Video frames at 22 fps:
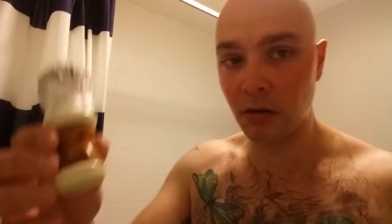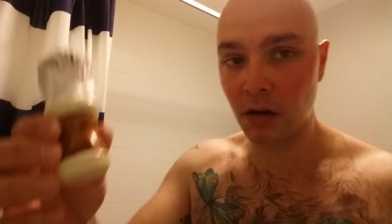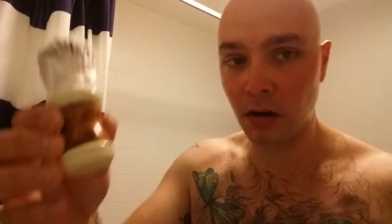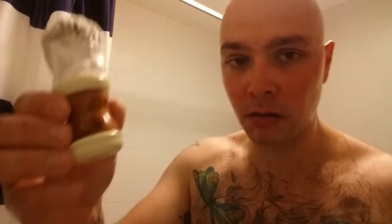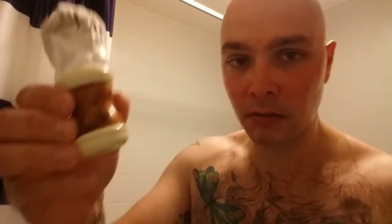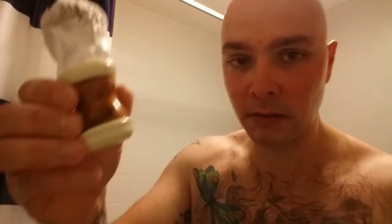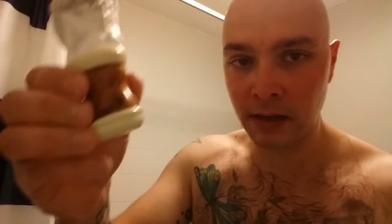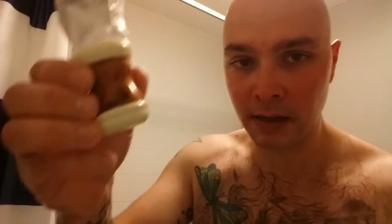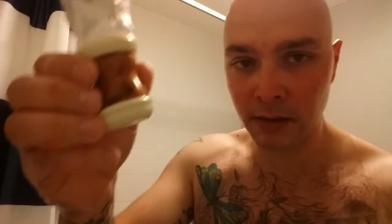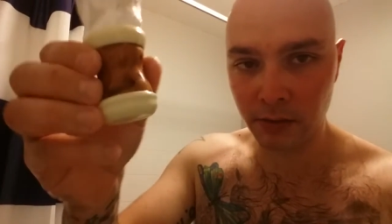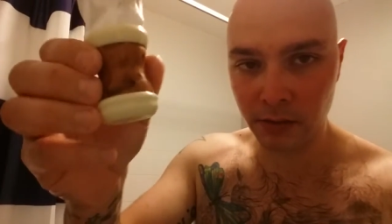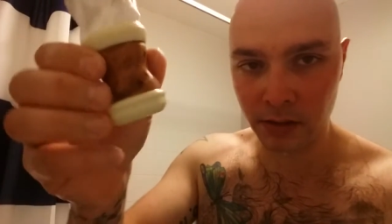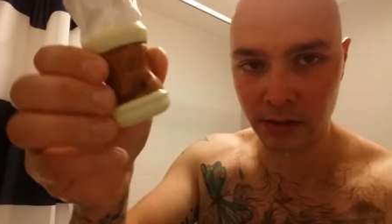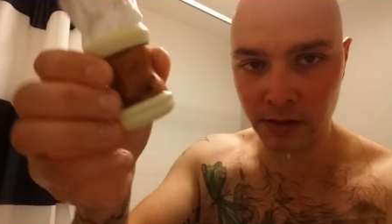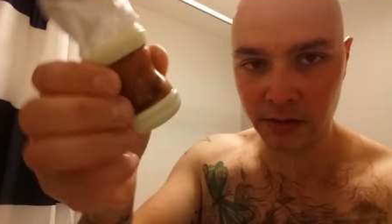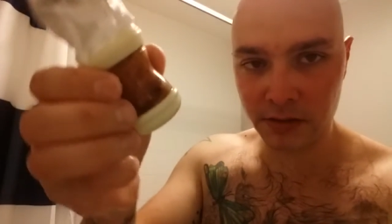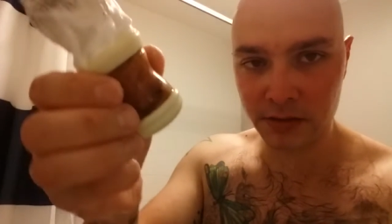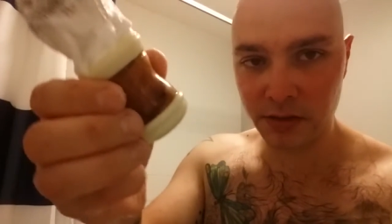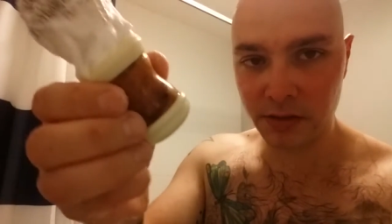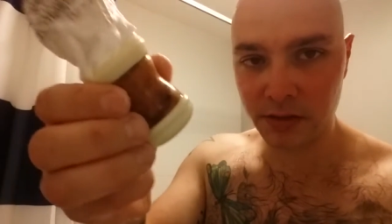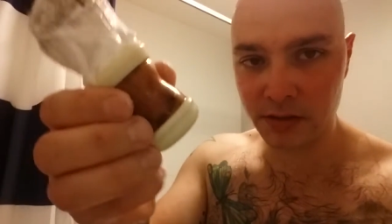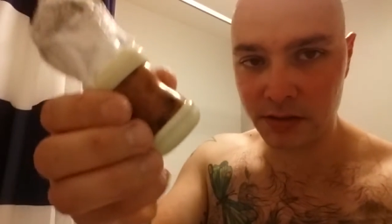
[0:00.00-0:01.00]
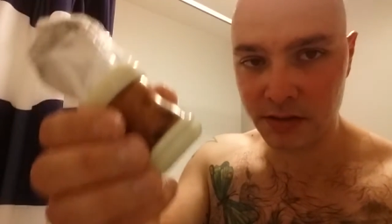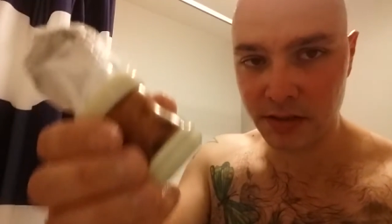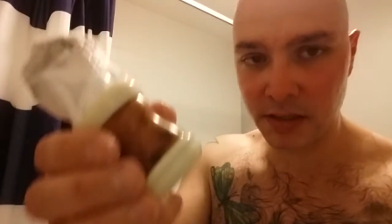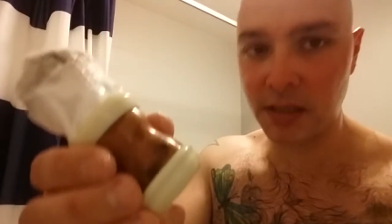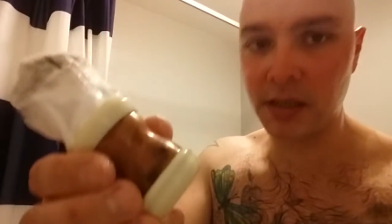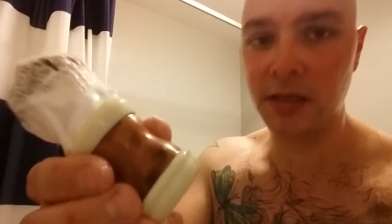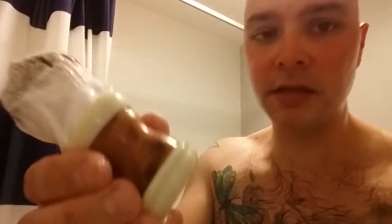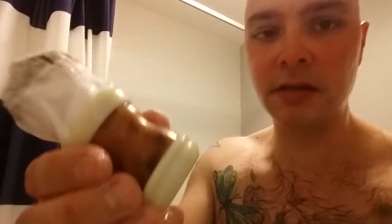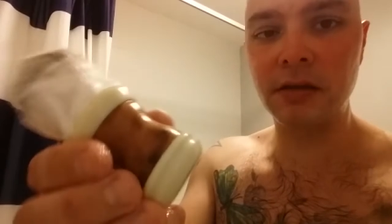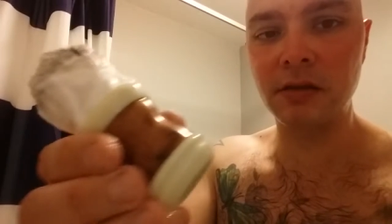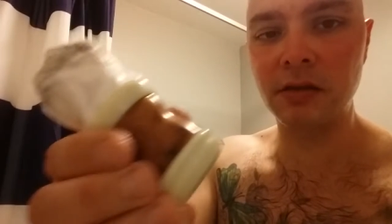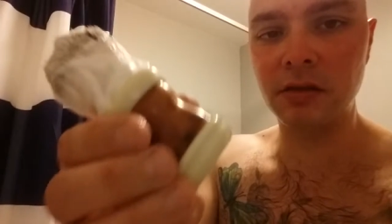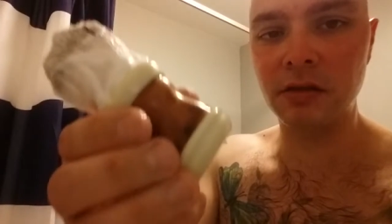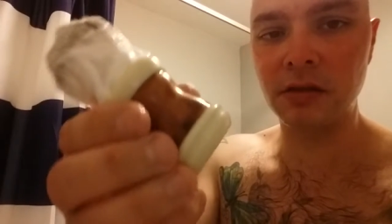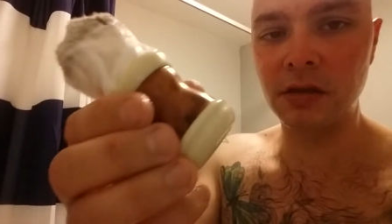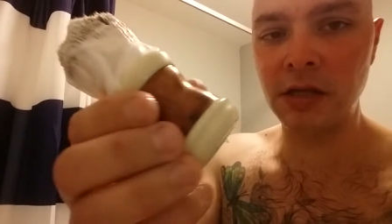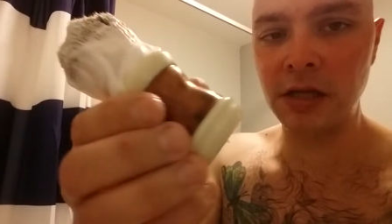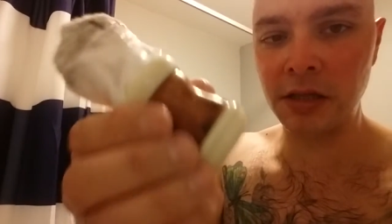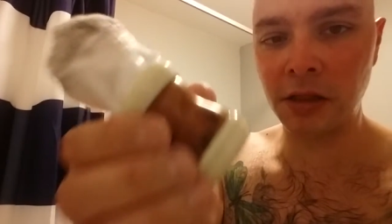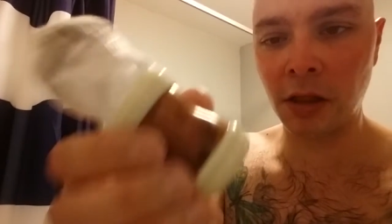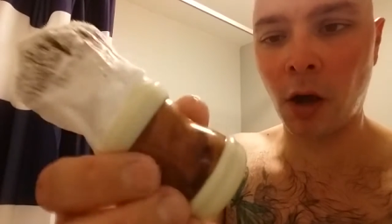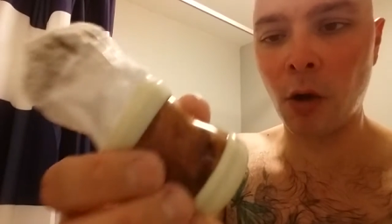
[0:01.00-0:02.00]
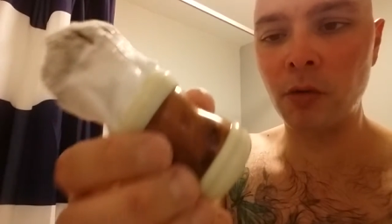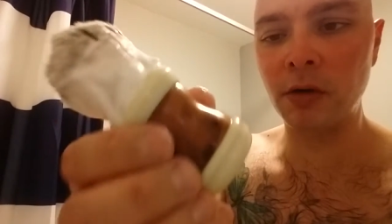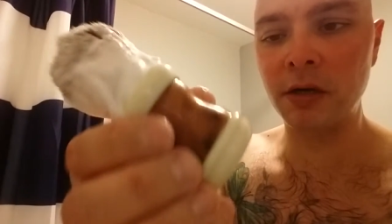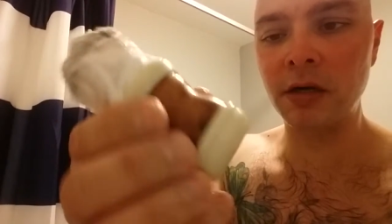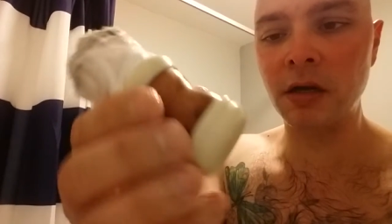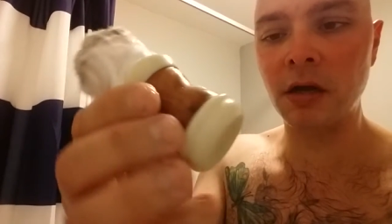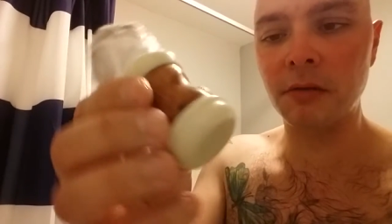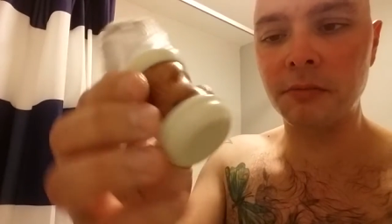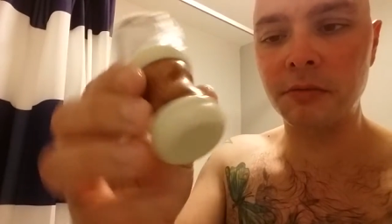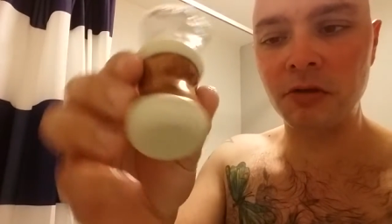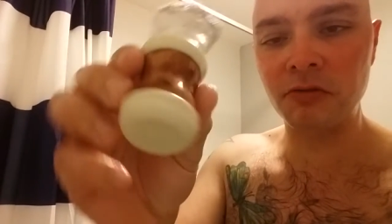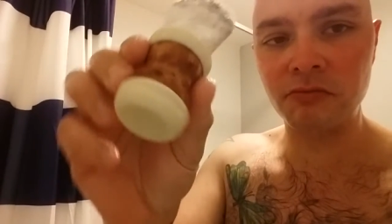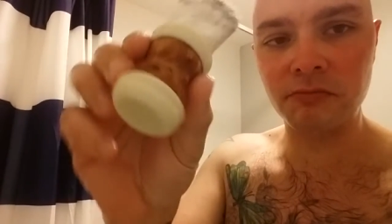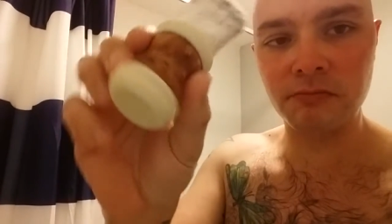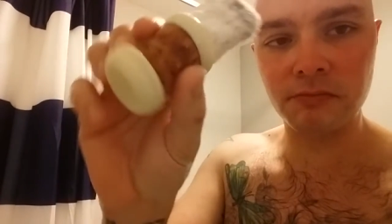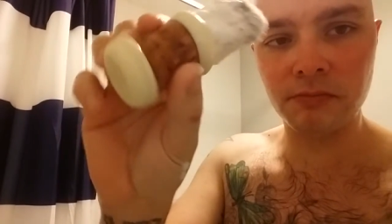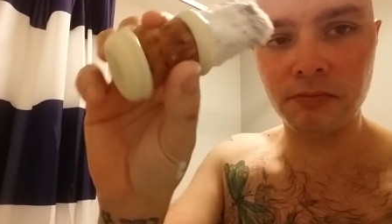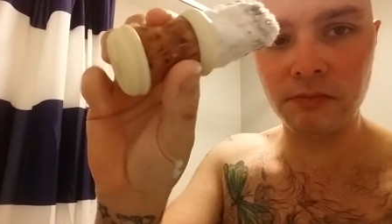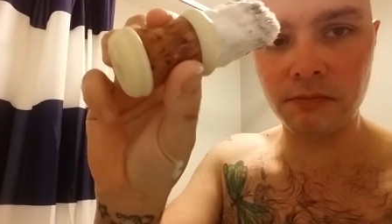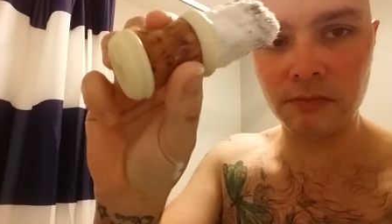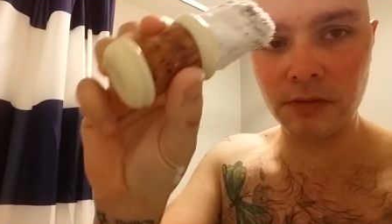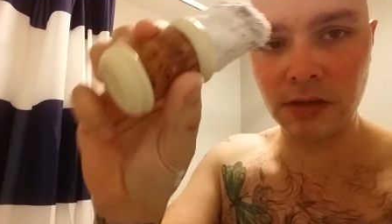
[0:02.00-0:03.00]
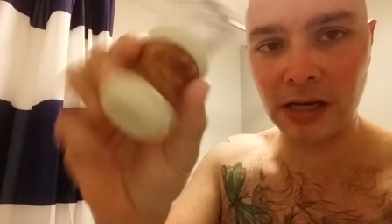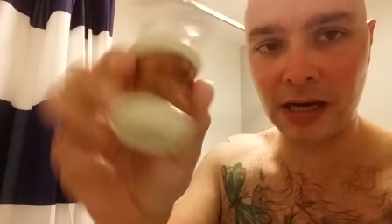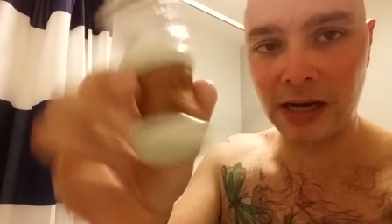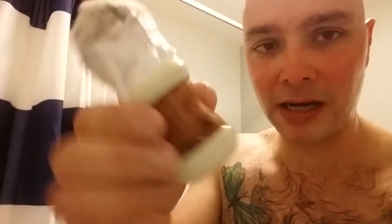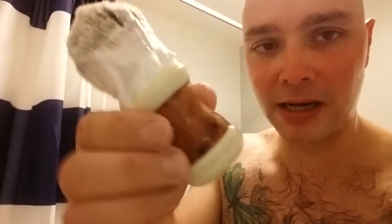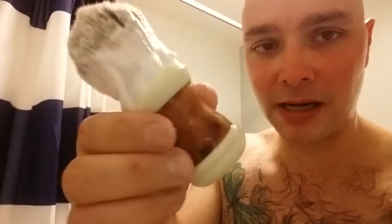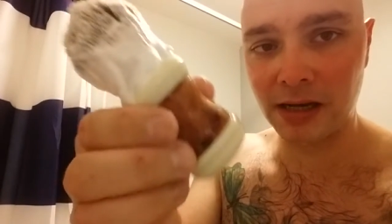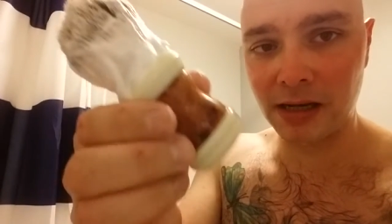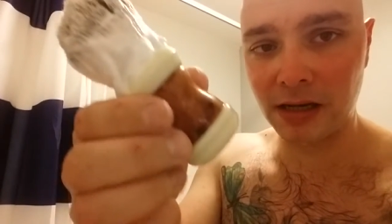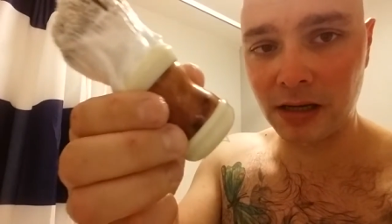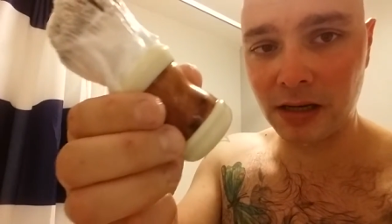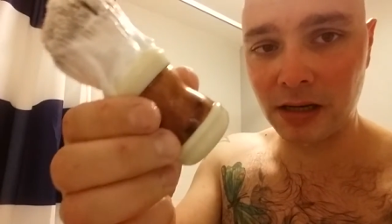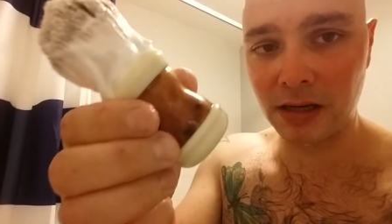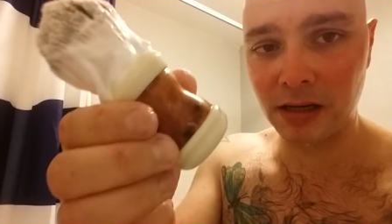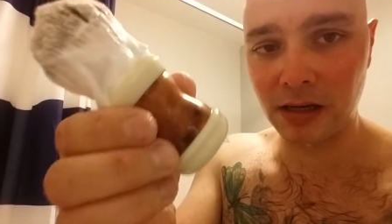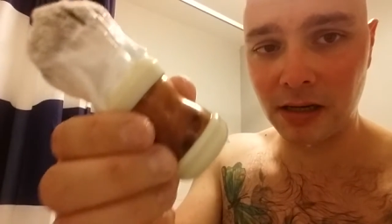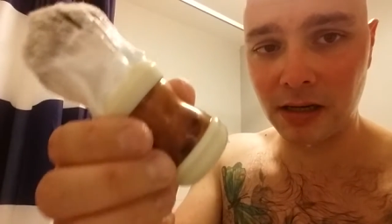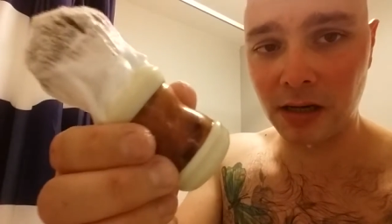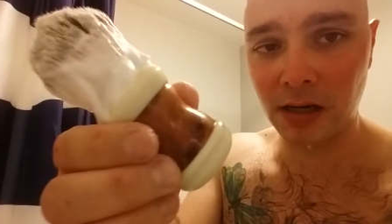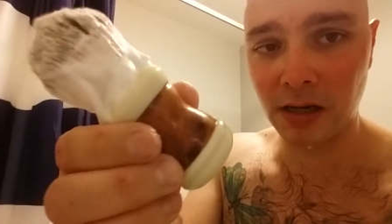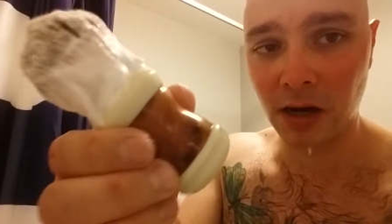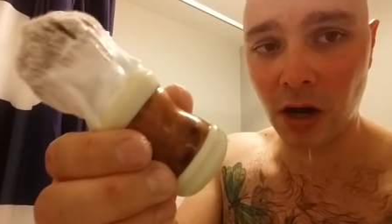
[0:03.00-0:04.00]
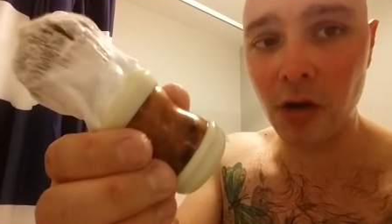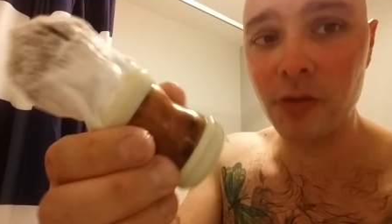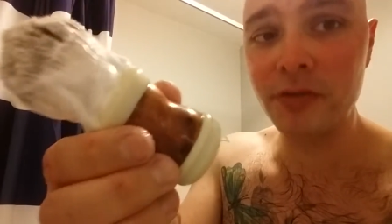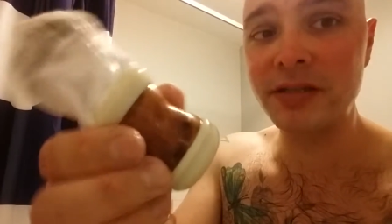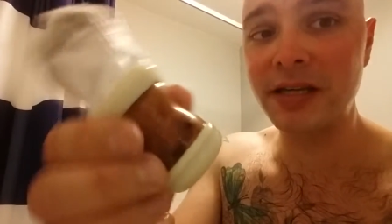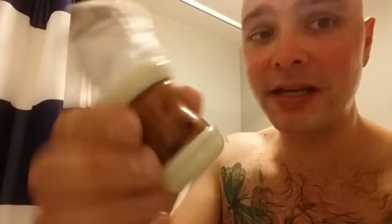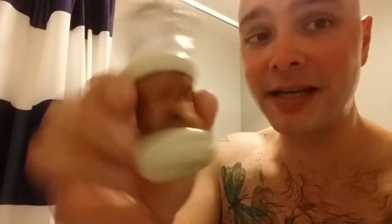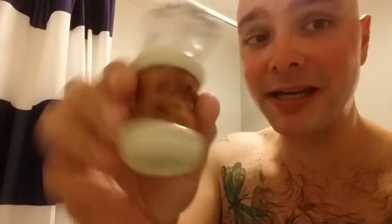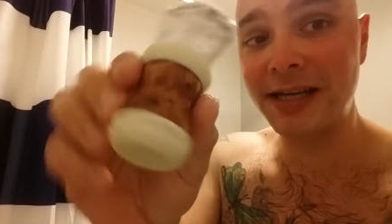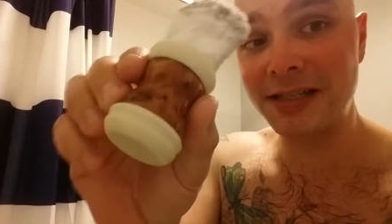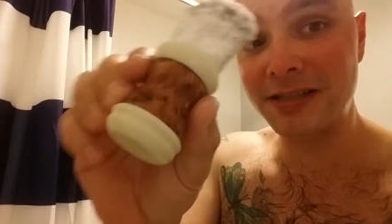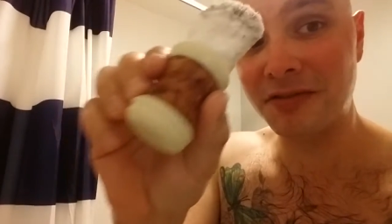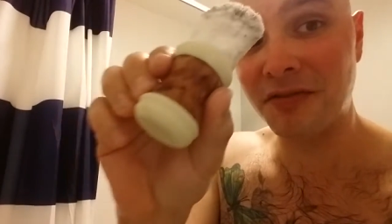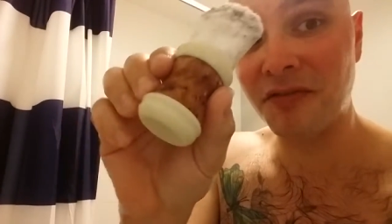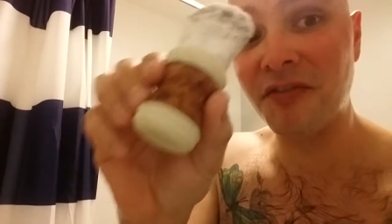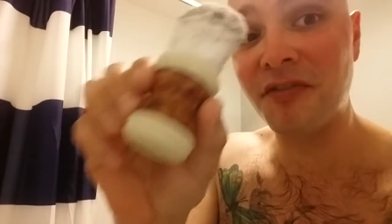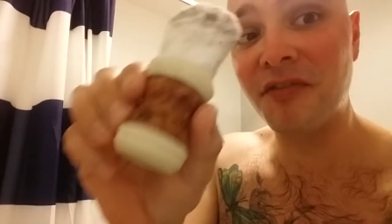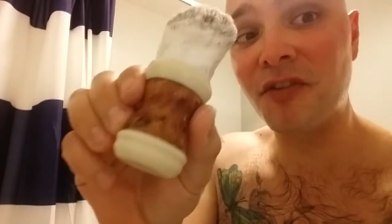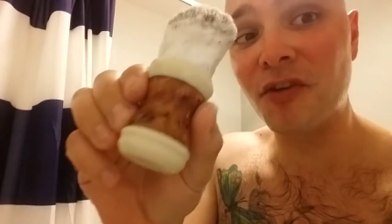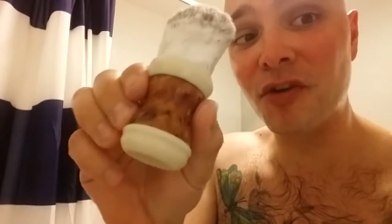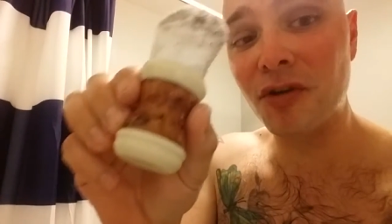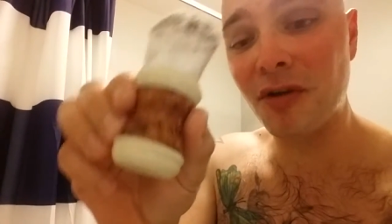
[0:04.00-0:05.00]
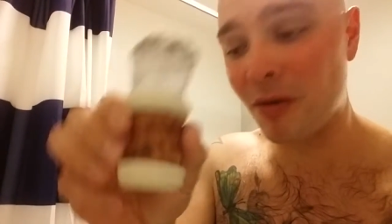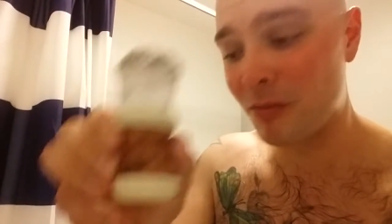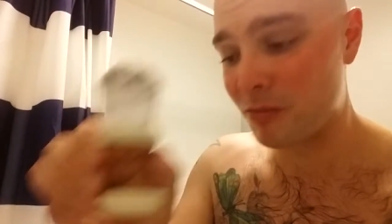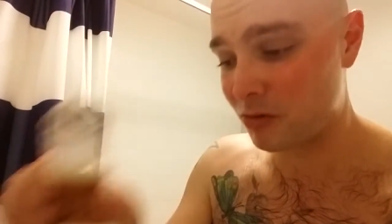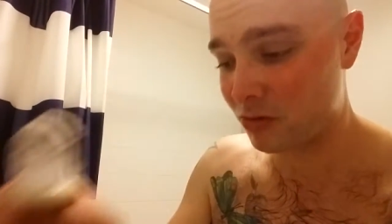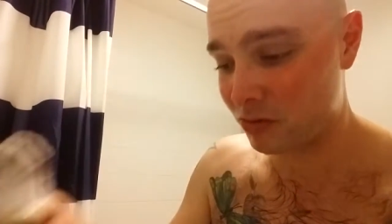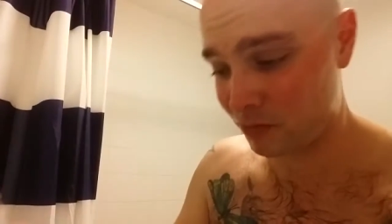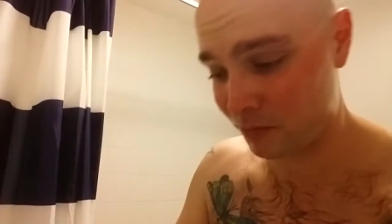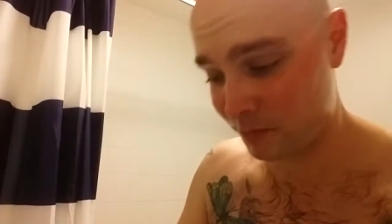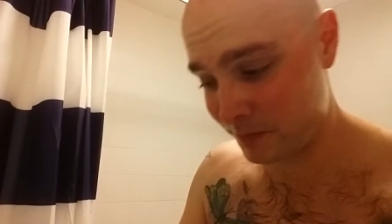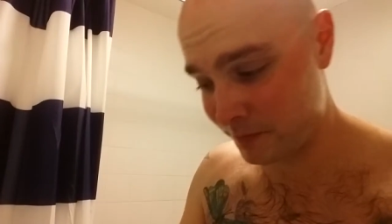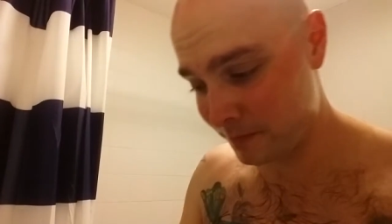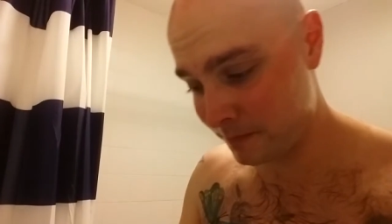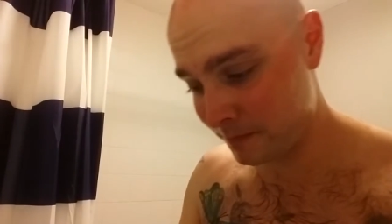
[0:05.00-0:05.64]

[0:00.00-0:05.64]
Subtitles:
while now, and as you can see, it's holding up. The coating is phenomenal.